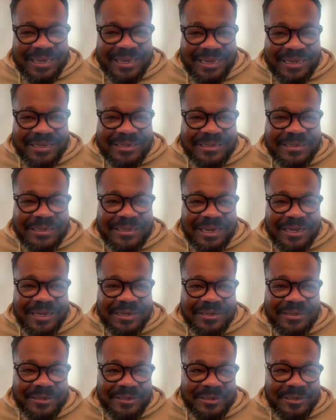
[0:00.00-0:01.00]
he said, yeah, yeah,
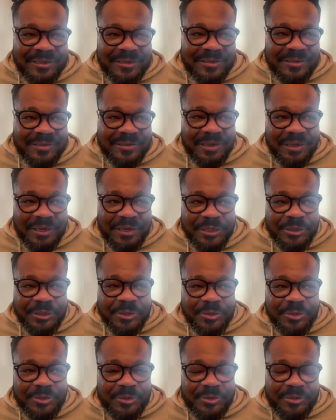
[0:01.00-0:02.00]
yeah. Uh, they
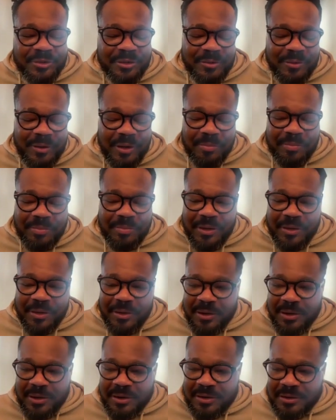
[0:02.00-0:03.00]
need you. One
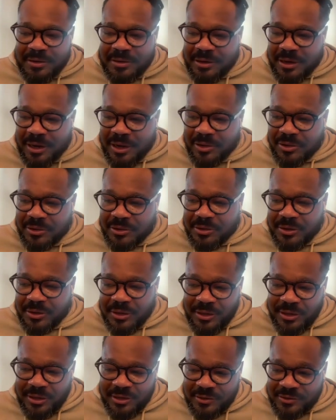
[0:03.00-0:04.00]
player
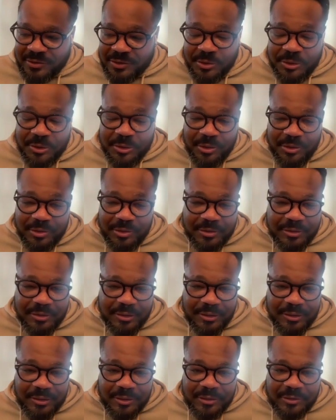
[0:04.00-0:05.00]
is injured.
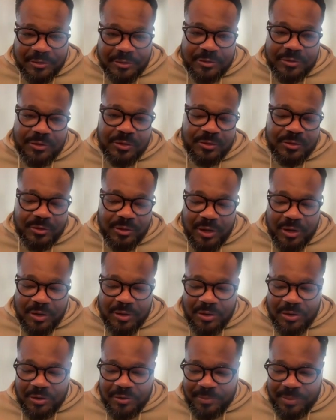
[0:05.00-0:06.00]
So you
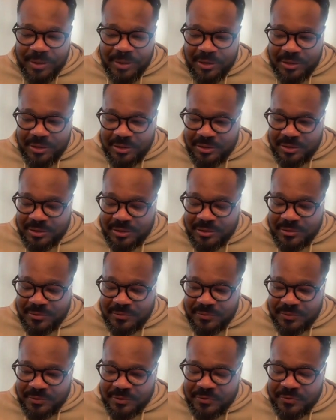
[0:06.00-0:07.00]
are called by uh,
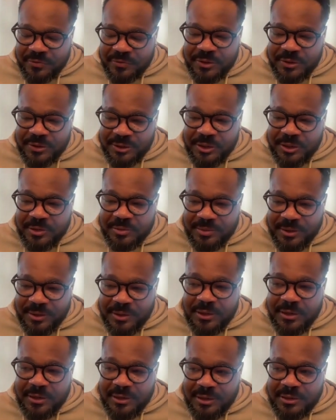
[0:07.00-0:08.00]
for the French
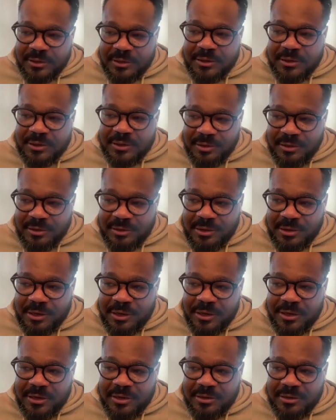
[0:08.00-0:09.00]
team. I said,
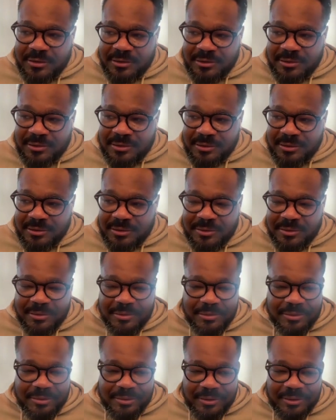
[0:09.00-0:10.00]
okay.
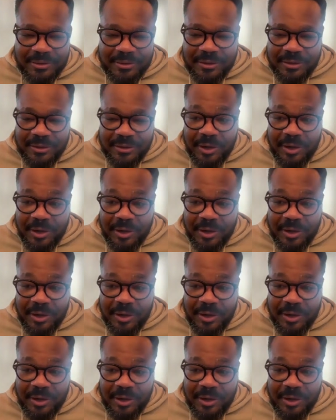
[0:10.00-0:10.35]
Uh,